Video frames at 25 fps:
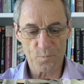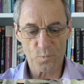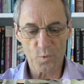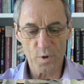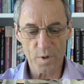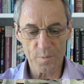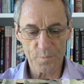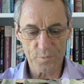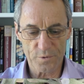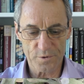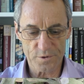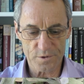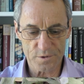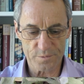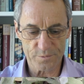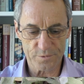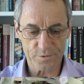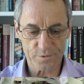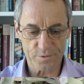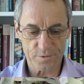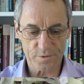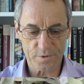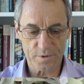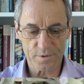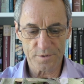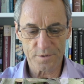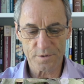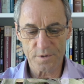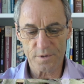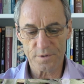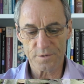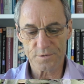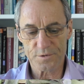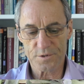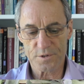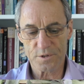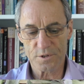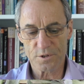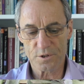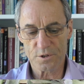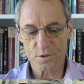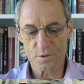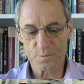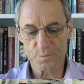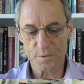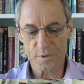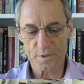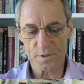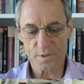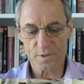Where possible, concurrency
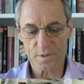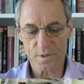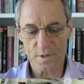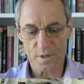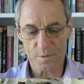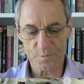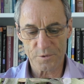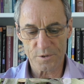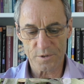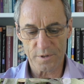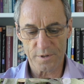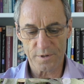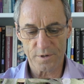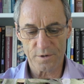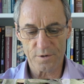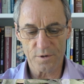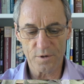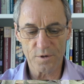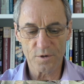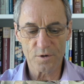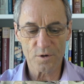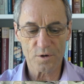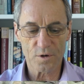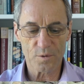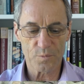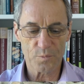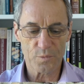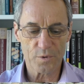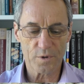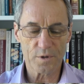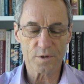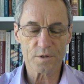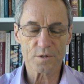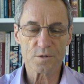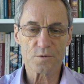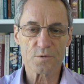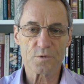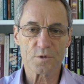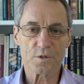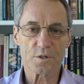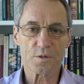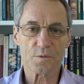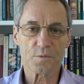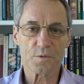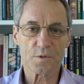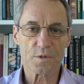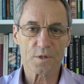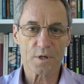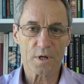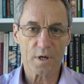should be encapsulated into components with
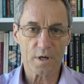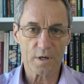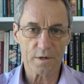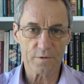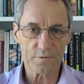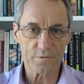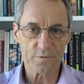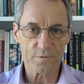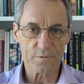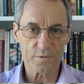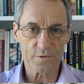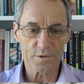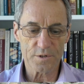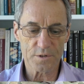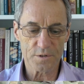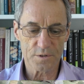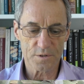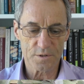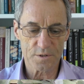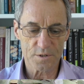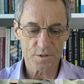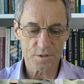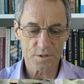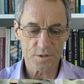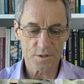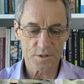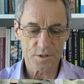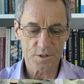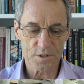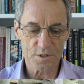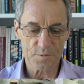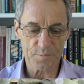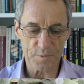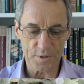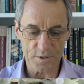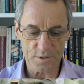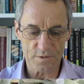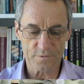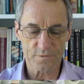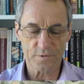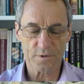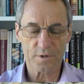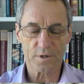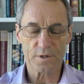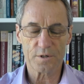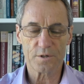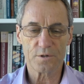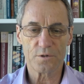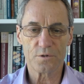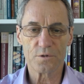carefully
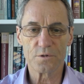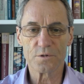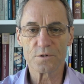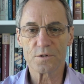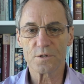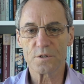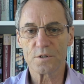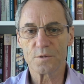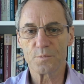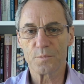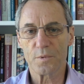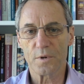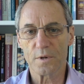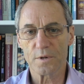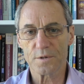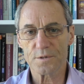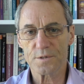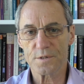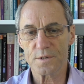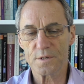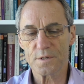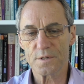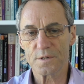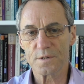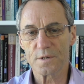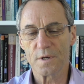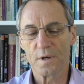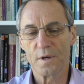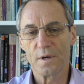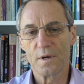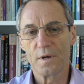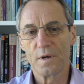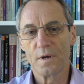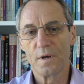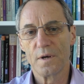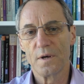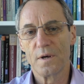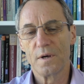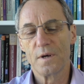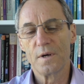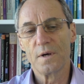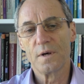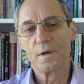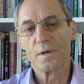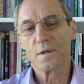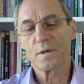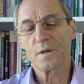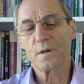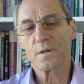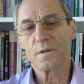specified usage policies.
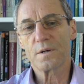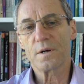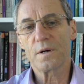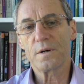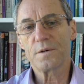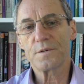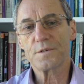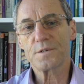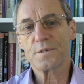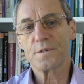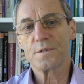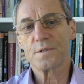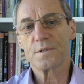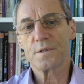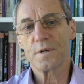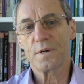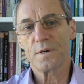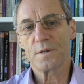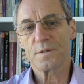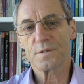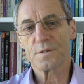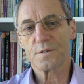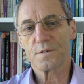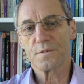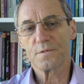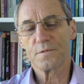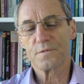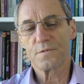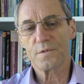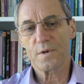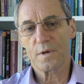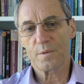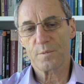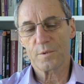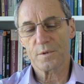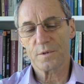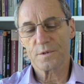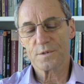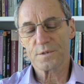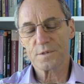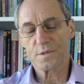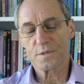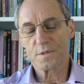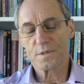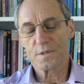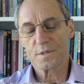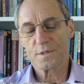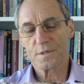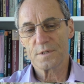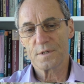Concurrency sounds
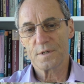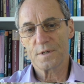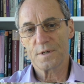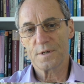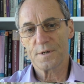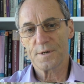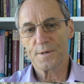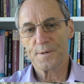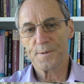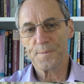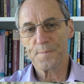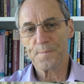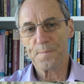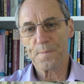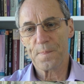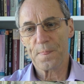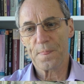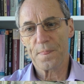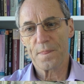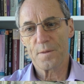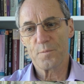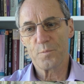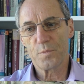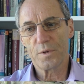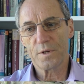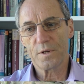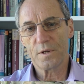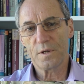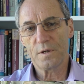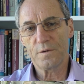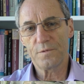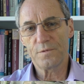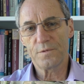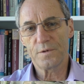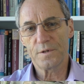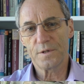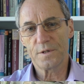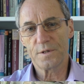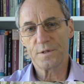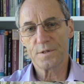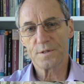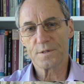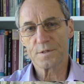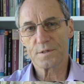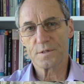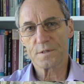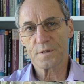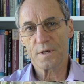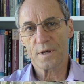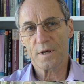fabulous, but if it
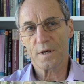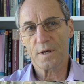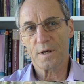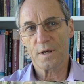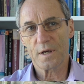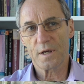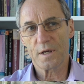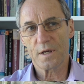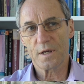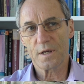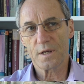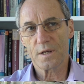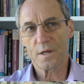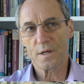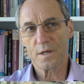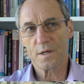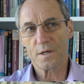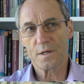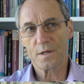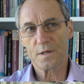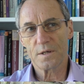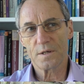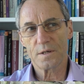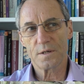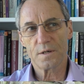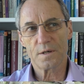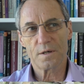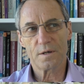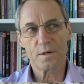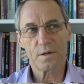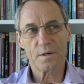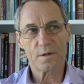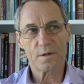is if